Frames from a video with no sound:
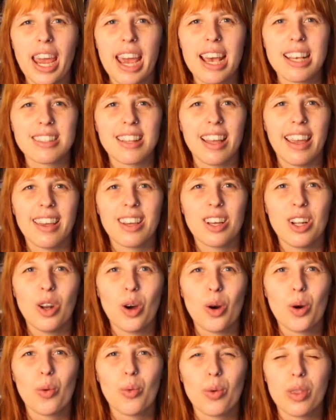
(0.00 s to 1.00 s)
has like a
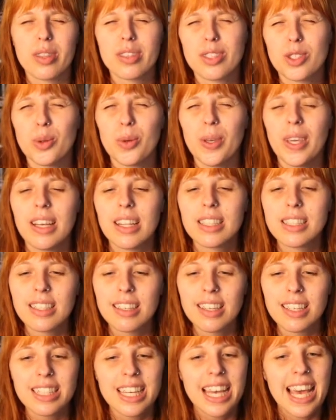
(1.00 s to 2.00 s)
logo with two eagles
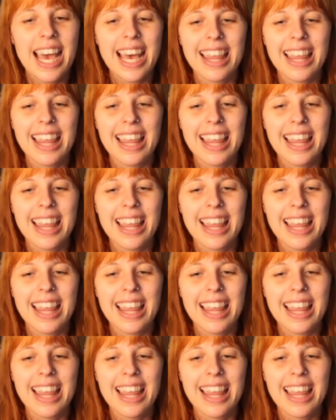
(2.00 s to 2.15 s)
in it?